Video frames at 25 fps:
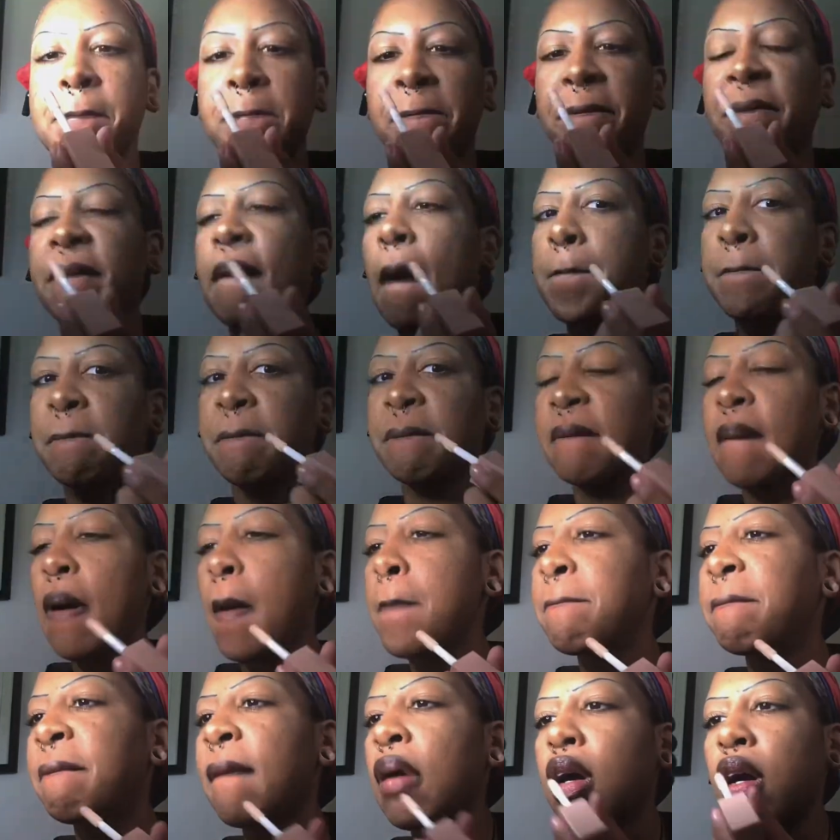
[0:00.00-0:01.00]
there just
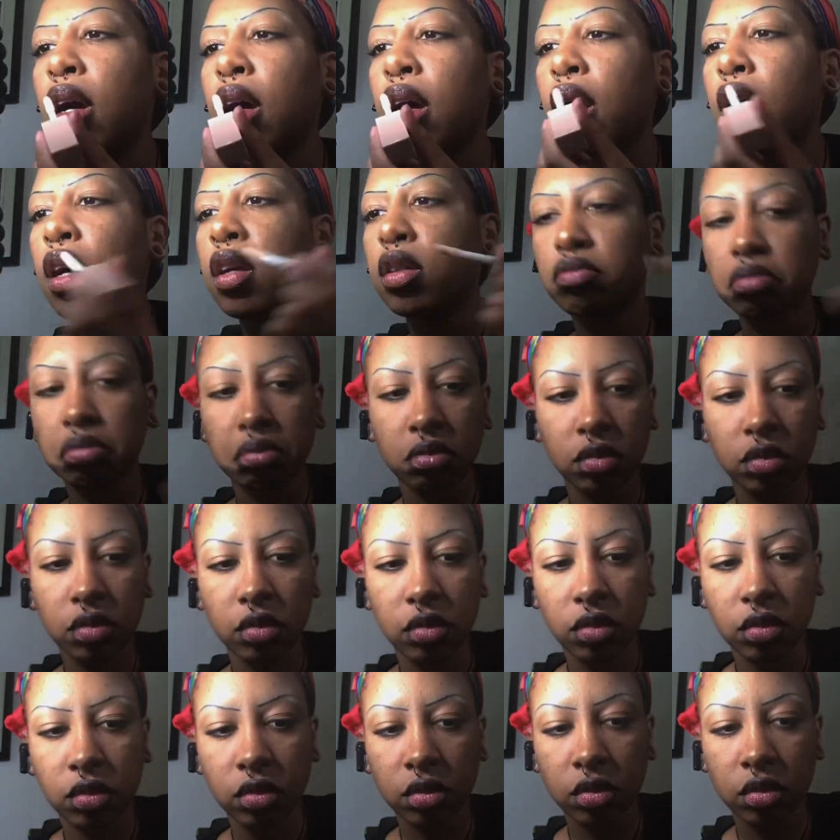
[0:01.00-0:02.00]
if you're curious to
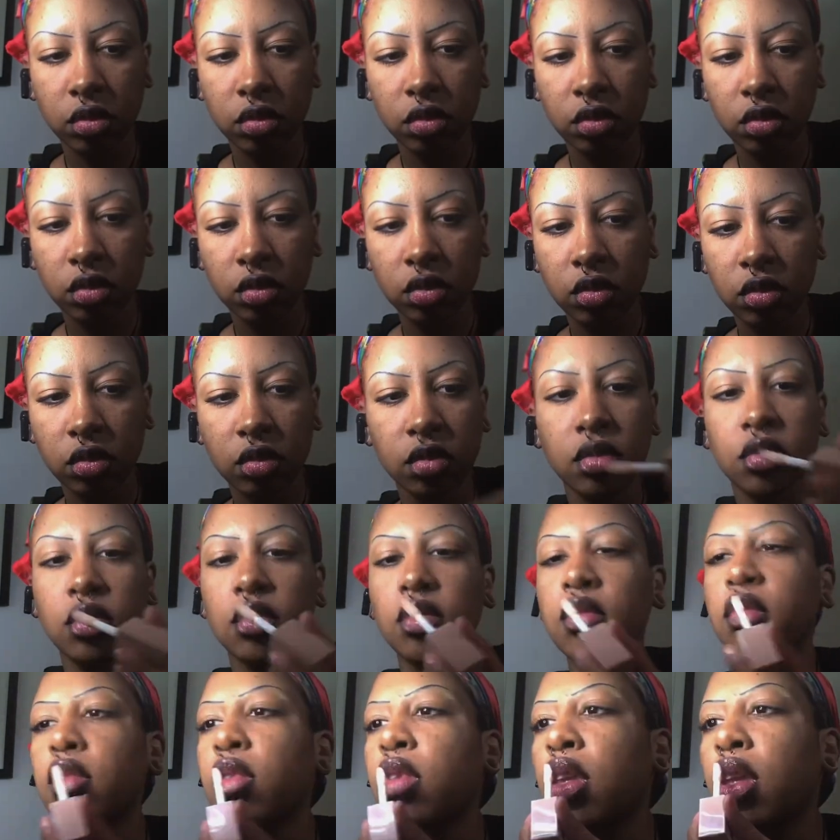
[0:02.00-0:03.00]
see
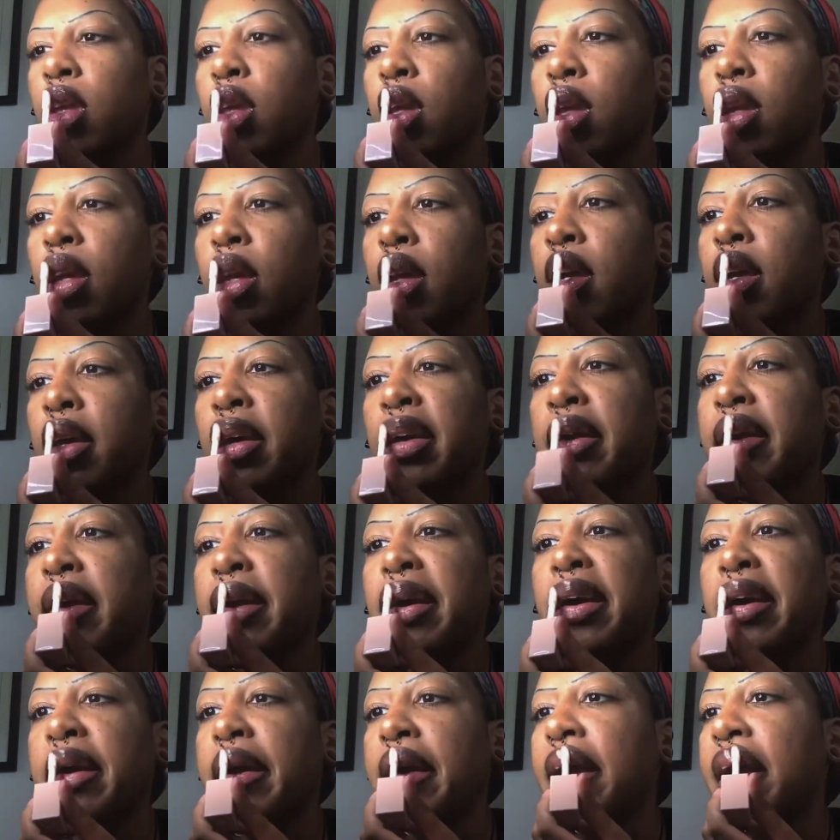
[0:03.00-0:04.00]
what the other one
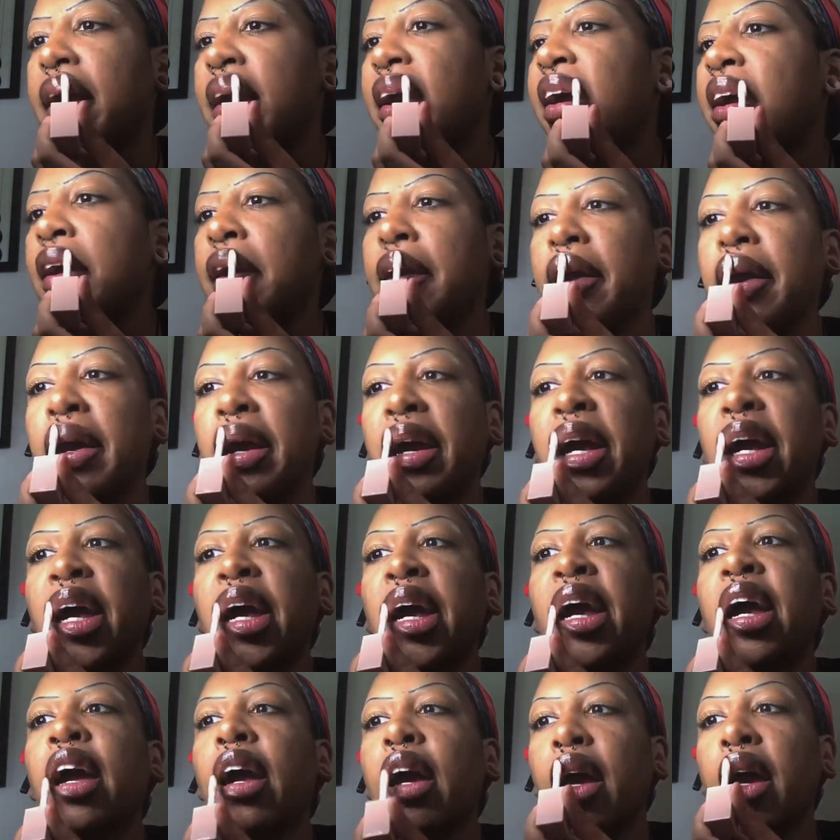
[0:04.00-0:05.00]
is. I'll put them both
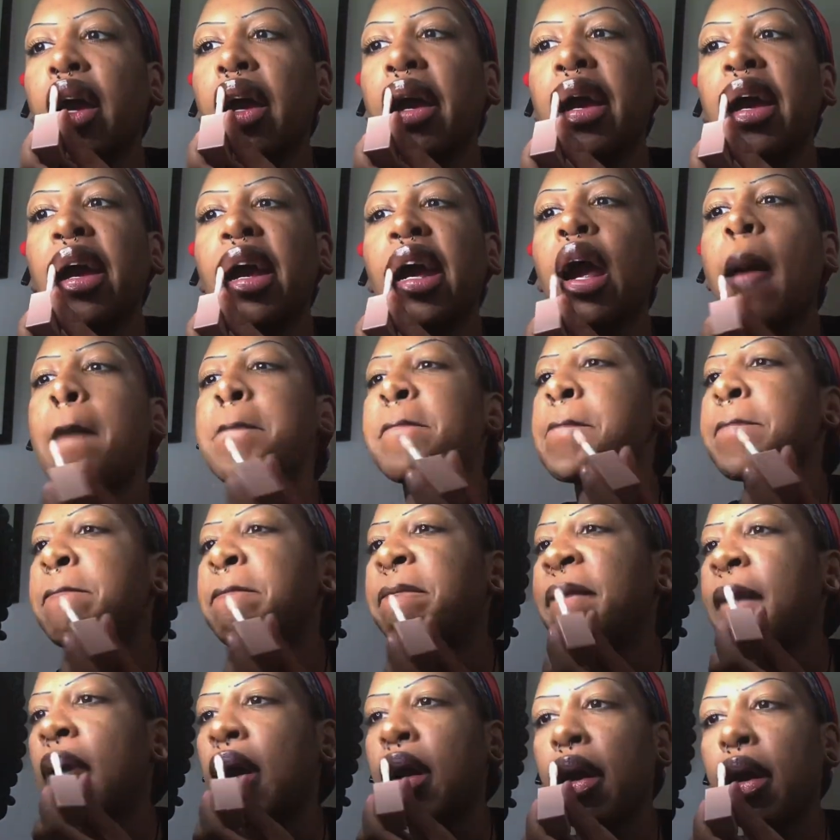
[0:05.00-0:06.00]
down there because I think I
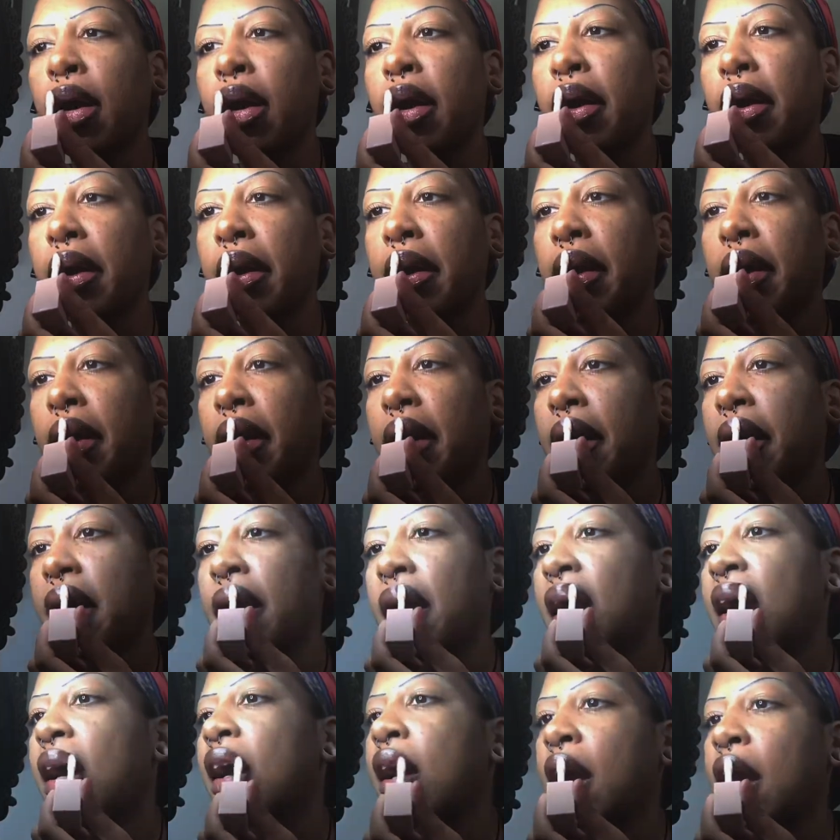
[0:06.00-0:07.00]
did end up using
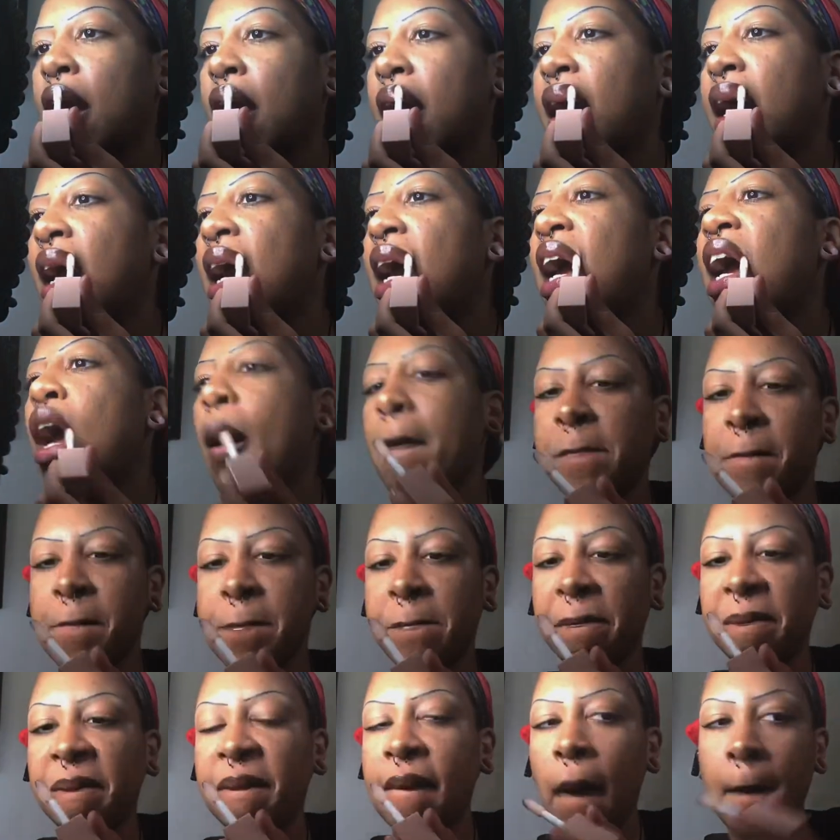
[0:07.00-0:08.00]
both,
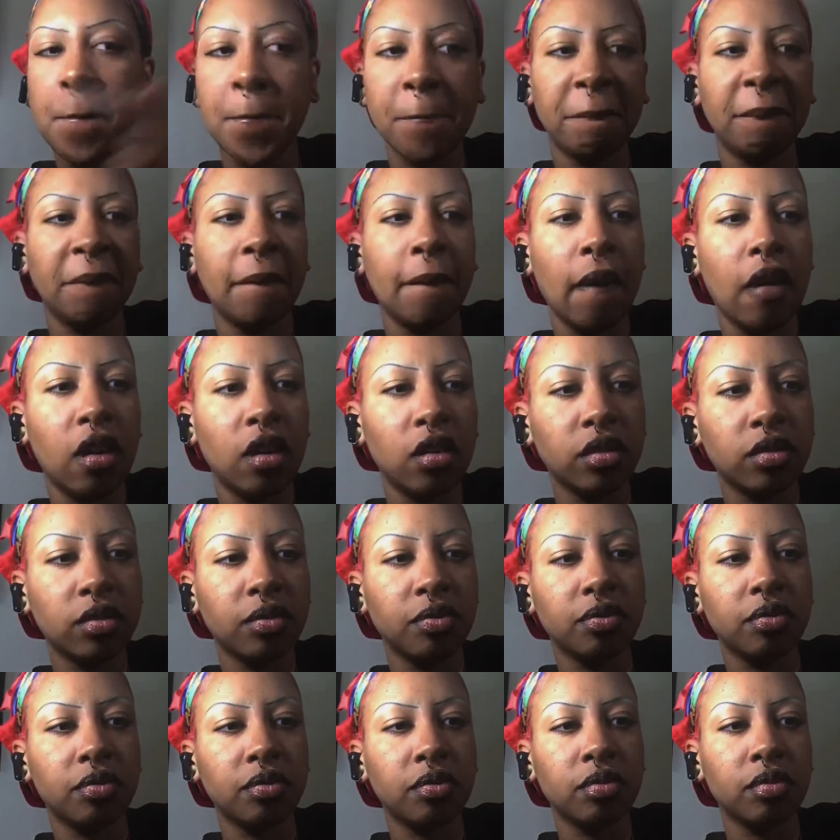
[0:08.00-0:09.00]
one more
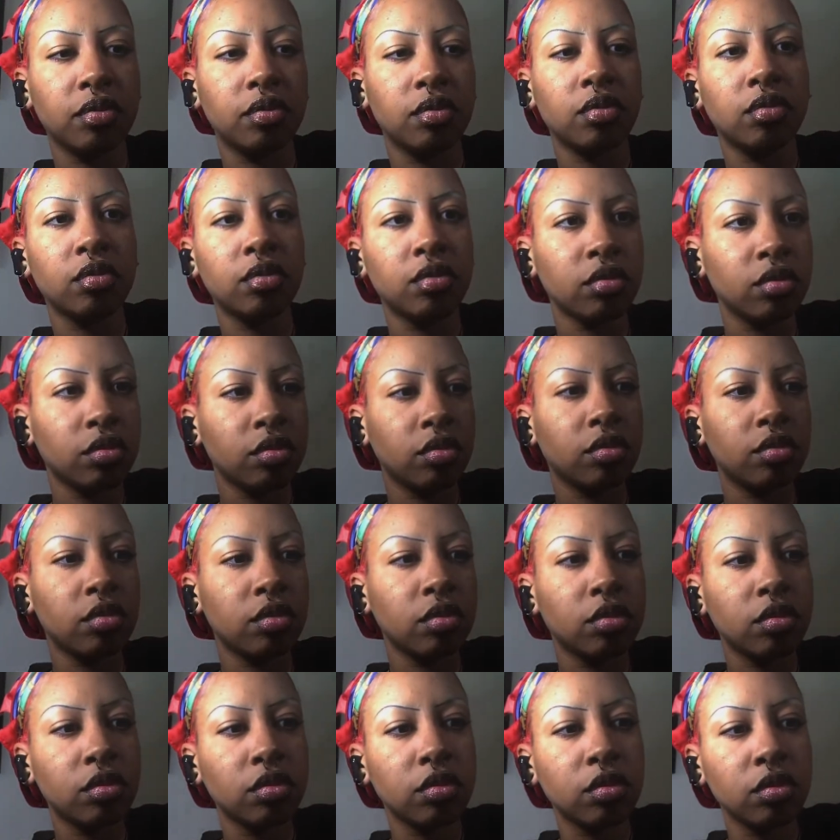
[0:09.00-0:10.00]
the other,
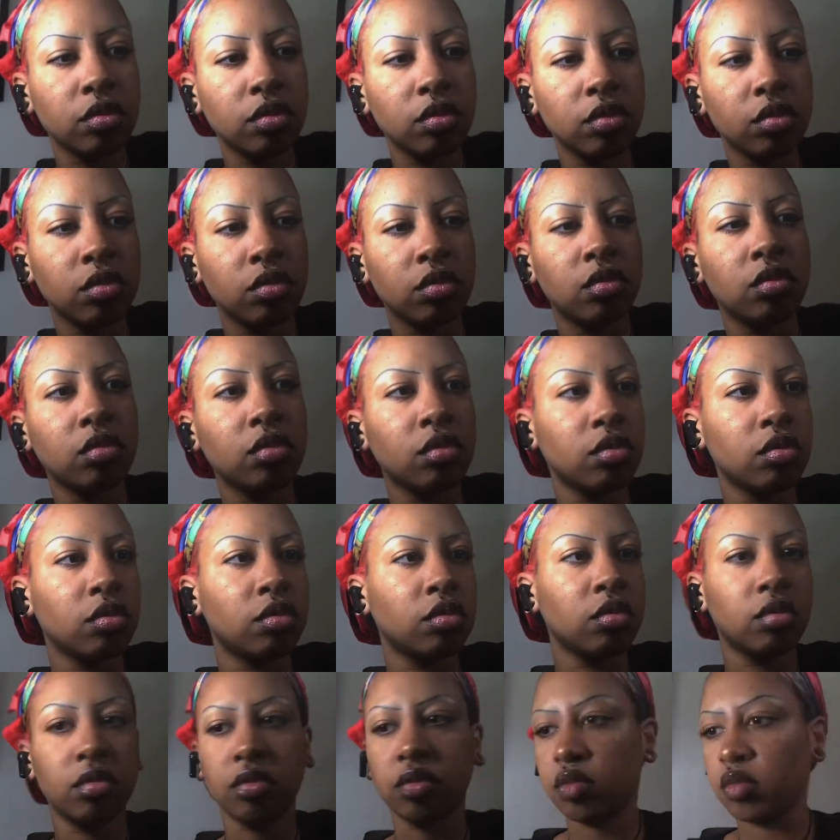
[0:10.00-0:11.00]
in my opinion.
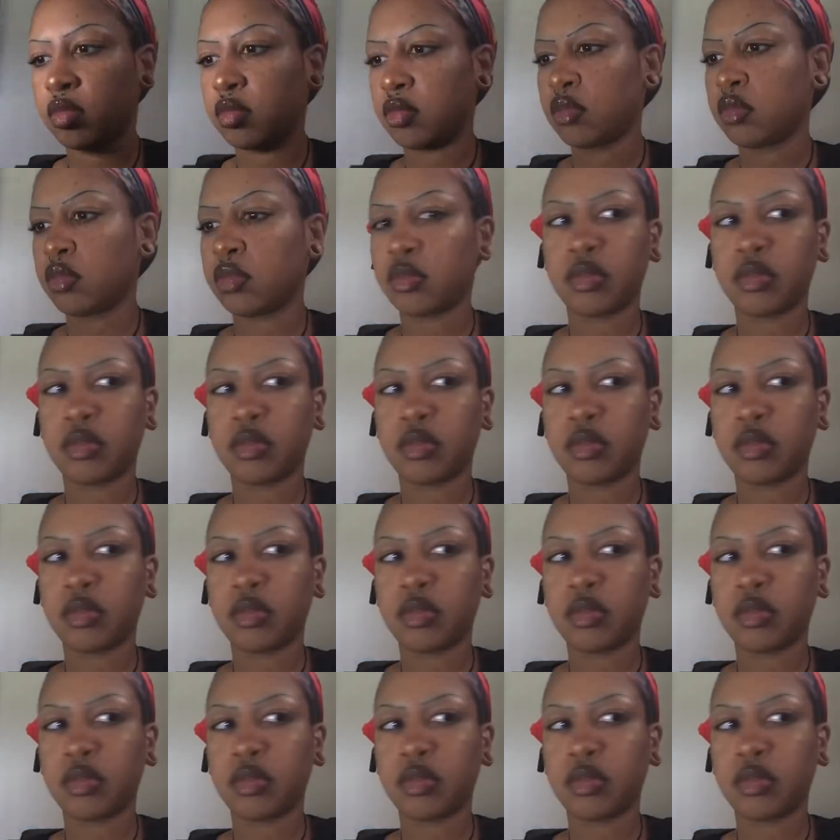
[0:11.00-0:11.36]
I'm pretty sure I